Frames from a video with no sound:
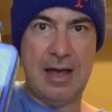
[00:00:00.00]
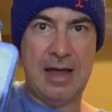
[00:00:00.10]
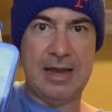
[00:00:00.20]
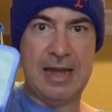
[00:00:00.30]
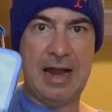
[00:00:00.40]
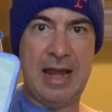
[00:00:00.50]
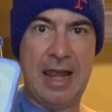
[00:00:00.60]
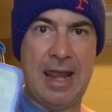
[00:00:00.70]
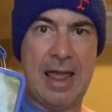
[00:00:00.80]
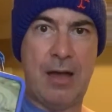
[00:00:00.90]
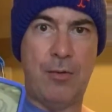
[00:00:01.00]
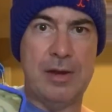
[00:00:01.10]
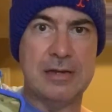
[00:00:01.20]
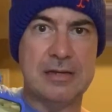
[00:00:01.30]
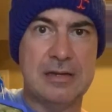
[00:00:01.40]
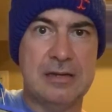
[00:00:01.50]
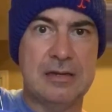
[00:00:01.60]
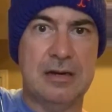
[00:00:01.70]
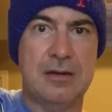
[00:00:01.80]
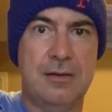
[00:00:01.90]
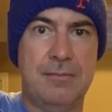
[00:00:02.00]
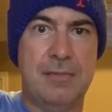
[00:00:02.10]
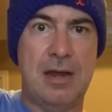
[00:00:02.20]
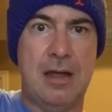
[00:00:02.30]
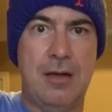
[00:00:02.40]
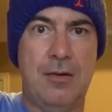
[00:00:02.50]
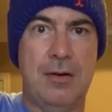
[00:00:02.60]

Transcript: I can allow it to come down.